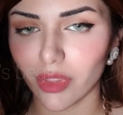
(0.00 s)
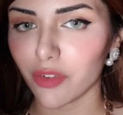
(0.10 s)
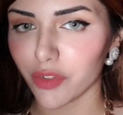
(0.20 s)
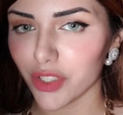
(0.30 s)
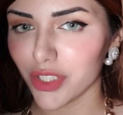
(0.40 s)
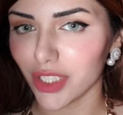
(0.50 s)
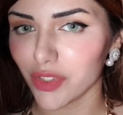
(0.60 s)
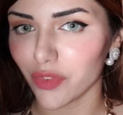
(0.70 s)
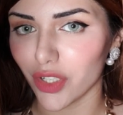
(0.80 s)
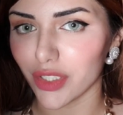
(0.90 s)
First things
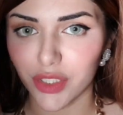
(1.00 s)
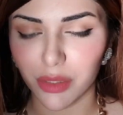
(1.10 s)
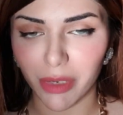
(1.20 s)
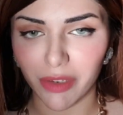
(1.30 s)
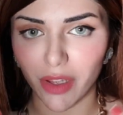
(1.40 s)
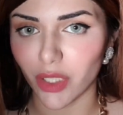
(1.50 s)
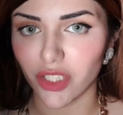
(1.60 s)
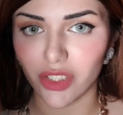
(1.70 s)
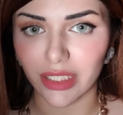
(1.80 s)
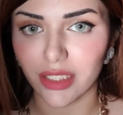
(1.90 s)
first, my foundation
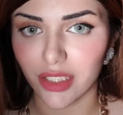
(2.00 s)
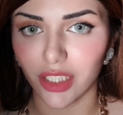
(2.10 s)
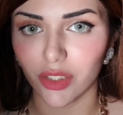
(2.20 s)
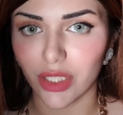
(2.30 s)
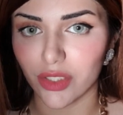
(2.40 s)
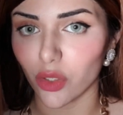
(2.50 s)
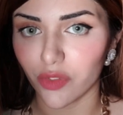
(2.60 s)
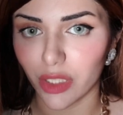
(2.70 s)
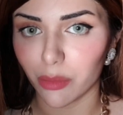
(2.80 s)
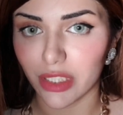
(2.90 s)
and concealer has
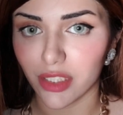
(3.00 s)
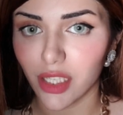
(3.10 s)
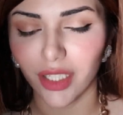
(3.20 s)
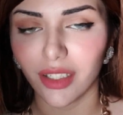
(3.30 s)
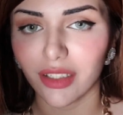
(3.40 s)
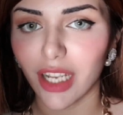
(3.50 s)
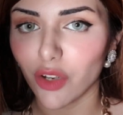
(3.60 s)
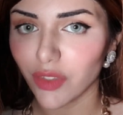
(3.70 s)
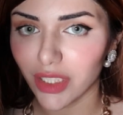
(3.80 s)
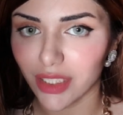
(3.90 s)
already been done. Now
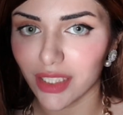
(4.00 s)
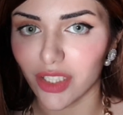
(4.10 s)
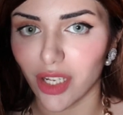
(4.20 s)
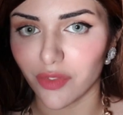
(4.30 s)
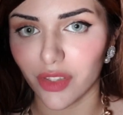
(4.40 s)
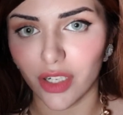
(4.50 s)
we're gonna start with our